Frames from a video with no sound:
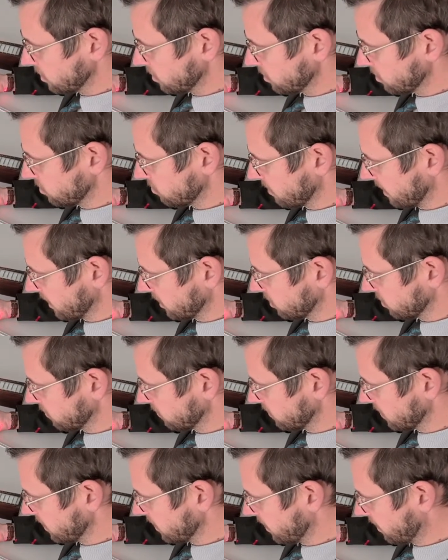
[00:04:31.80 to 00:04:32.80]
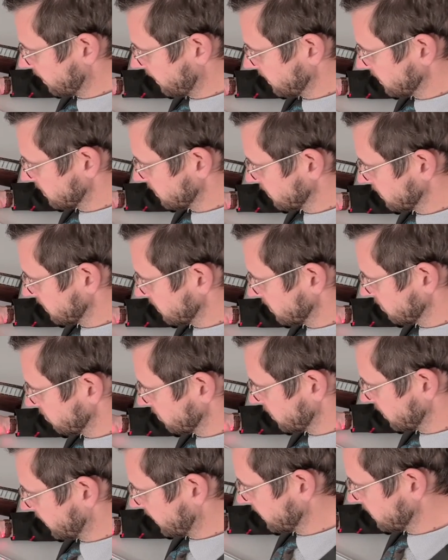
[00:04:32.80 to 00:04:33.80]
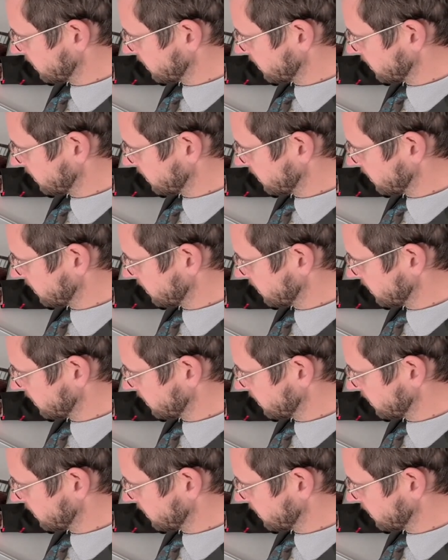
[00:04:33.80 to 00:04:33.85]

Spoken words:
the direction of the light until the light